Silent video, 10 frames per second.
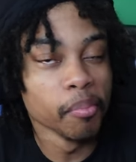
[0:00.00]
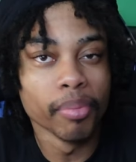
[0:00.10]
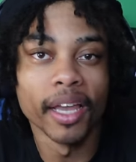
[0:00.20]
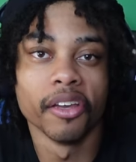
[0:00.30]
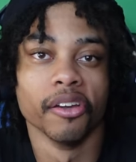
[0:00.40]

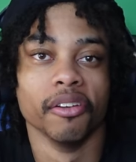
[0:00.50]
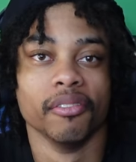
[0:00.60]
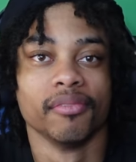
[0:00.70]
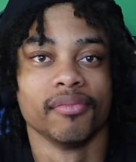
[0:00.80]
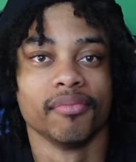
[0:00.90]
banger
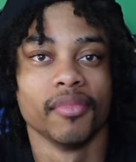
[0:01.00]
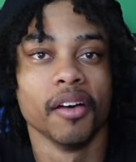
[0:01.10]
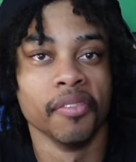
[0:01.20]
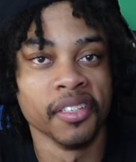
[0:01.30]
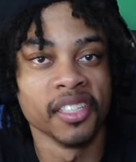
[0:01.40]

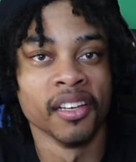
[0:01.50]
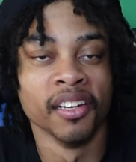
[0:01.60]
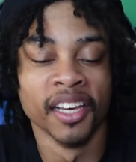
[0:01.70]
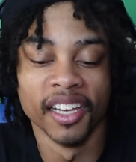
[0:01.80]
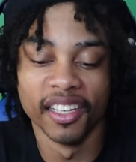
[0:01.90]
of a
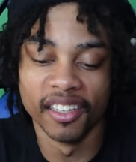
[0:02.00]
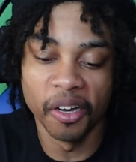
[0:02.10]
Sunday.